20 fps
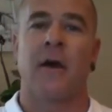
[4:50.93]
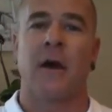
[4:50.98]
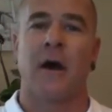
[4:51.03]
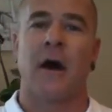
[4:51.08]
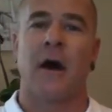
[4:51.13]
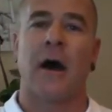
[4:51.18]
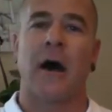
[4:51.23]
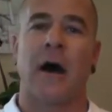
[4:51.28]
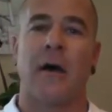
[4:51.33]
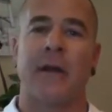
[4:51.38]

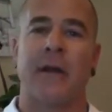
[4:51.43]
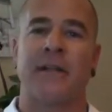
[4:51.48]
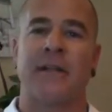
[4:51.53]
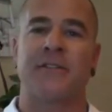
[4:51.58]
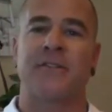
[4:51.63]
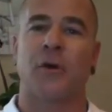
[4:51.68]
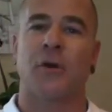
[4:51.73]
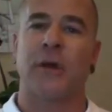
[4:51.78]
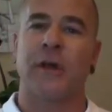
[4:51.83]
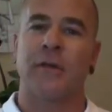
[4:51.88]
And
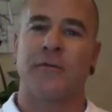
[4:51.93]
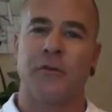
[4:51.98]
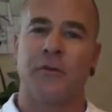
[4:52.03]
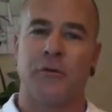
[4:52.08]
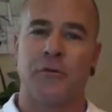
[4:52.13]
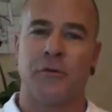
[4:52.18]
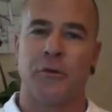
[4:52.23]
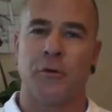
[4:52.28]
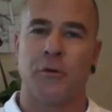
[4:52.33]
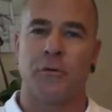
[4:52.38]
so if you
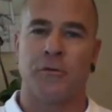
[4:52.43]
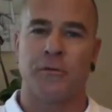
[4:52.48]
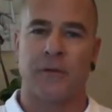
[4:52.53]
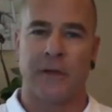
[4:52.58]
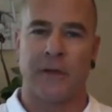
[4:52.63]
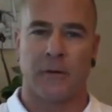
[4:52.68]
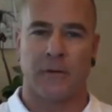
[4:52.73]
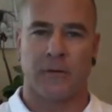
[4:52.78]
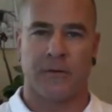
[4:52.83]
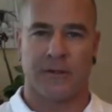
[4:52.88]
do
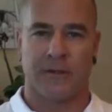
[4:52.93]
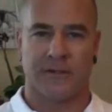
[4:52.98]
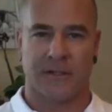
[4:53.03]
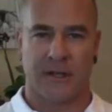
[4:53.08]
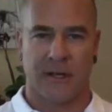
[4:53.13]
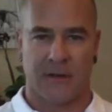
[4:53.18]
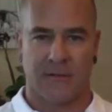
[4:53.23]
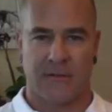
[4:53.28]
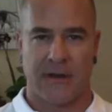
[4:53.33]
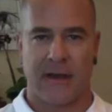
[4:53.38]
feel this
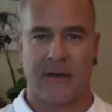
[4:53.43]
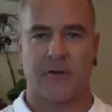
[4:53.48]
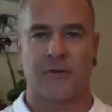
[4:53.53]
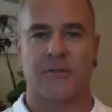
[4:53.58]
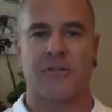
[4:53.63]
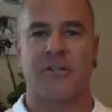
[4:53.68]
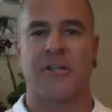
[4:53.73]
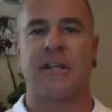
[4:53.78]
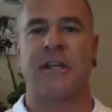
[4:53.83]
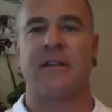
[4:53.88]
kind of
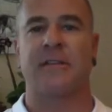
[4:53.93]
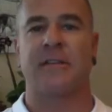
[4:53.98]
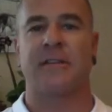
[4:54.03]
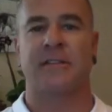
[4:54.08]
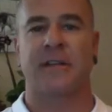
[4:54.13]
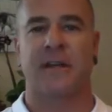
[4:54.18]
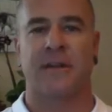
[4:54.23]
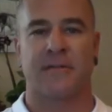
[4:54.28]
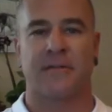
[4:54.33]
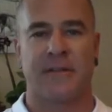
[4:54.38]
energy, this
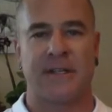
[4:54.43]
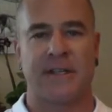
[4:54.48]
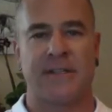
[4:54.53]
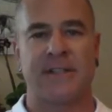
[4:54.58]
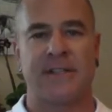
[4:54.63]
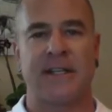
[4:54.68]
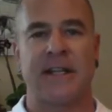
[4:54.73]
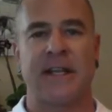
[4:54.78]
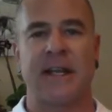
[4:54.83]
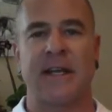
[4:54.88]
kind of
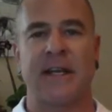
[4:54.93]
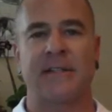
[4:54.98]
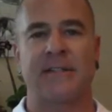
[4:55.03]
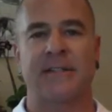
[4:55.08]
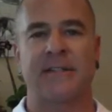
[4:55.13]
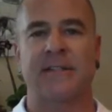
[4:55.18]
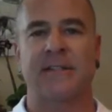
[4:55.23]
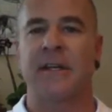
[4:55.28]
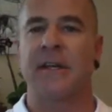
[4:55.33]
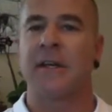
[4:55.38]

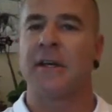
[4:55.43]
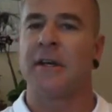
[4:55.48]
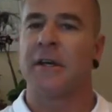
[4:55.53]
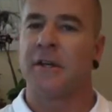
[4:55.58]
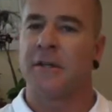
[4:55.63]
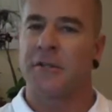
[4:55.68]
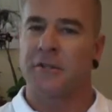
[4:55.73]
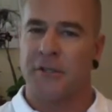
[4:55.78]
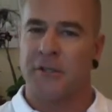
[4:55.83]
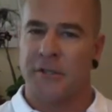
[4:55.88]
dizziness,
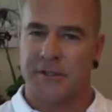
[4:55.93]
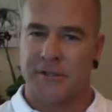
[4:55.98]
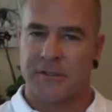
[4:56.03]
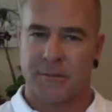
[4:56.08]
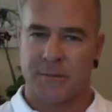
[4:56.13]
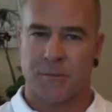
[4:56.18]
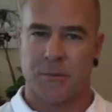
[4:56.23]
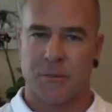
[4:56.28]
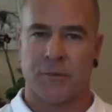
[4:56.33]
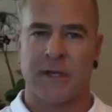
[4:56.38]

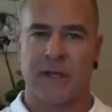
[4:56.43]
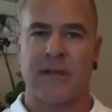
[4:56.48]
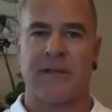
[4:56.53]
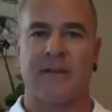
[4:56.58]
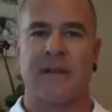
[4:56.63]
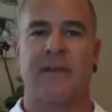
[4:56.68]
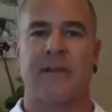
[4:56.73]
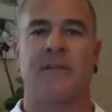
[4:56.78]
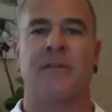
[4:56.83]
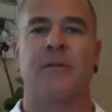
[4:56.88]
just breathe
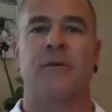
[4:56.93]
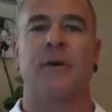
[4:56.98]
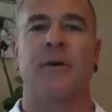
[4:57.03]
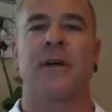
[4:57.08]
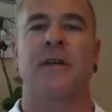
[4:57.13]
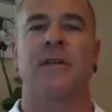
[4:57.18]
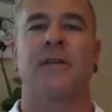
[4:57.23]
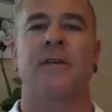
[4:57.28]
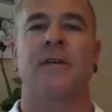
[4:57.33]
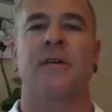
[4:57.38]
into
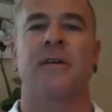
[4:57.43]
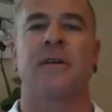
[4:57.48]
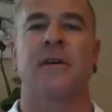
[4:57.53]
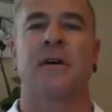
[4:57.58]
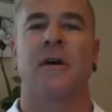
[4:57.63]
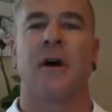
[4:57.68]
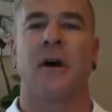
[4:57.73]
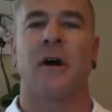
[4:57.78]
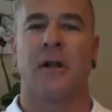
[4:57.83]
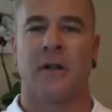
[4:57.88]
it,
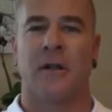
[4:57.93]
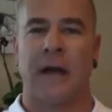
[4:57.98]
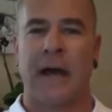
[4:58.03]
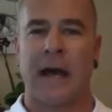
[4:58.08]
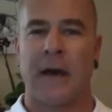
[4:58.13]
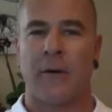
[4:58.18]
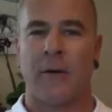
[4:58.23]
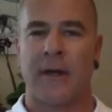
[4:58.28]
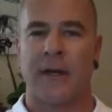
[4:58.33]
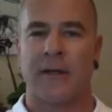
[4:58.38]

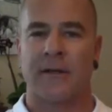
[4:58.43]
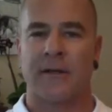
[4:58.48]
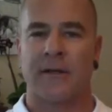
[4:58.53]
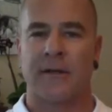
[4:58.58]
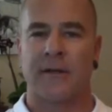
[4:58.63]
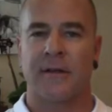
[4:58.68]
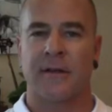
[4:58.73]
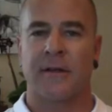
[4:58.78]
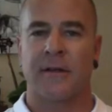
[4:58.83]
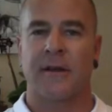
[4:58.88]
allow it,
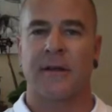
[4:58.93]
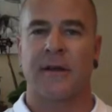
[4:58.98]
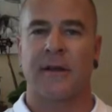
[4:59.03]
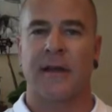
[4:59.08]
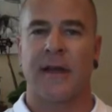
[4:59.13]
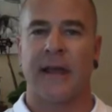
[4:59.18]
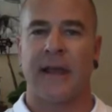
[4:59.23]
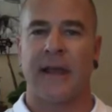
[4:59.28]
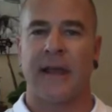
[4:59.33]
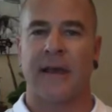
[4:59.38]

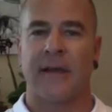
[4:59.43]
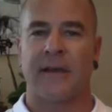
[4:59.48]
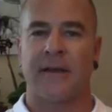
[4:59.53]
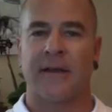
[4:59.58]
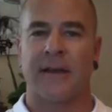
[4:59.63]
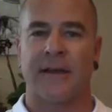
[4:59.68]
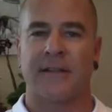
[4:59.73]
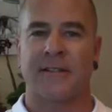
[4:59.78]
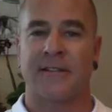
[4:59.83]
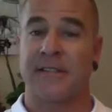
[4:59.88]
and
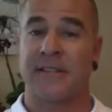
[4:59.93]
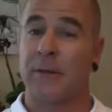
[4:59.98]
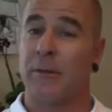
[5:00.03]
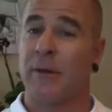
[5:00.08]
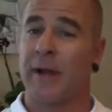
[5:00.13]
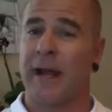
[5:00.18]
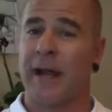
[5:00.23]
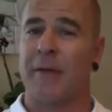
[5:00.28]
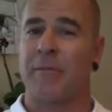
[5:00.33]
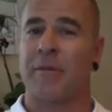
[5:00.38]
see
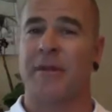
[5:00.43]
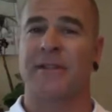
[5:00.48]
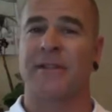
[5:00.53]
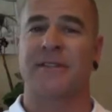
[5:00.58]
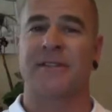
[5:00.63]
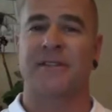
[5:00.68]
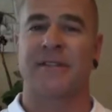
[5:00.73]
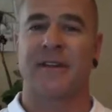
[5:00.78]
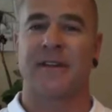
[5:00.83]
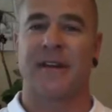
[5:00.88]
what
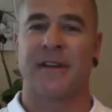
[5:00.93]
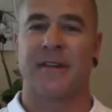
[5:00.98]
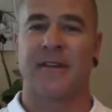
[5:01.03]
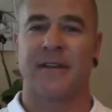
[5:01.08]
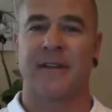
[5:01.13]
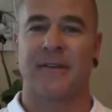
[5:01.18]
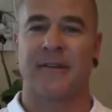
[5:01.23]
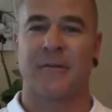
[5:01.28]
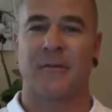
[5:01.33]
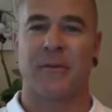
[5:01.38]
happens. I
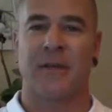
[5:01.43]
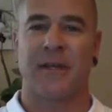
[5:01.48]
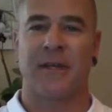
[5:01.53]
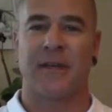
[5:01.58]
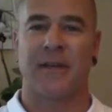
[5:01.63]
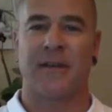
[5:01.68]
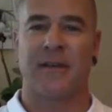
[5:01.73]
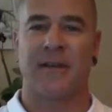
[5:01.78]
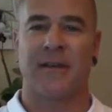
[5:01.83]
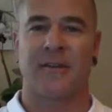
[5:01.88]
think you'll
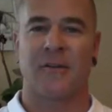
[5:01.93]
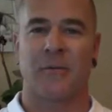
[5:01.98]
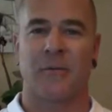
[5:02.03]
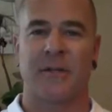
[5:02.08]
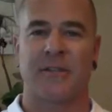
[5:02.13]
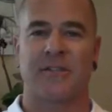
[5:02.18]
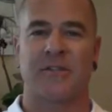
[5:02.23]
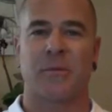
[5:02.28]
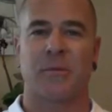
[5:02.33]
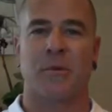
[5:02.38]
be You'll be
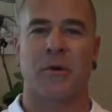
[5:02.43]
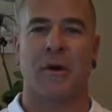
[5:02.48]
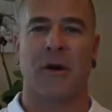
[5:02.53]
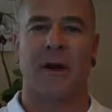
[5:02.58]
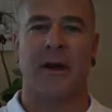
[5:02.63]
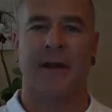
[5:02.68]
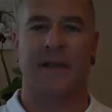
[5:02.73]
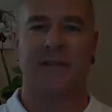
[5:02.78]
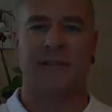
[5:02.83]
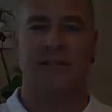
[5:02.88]

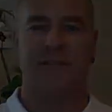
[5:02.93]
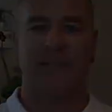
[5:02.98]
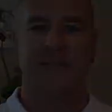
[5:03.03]
surprised.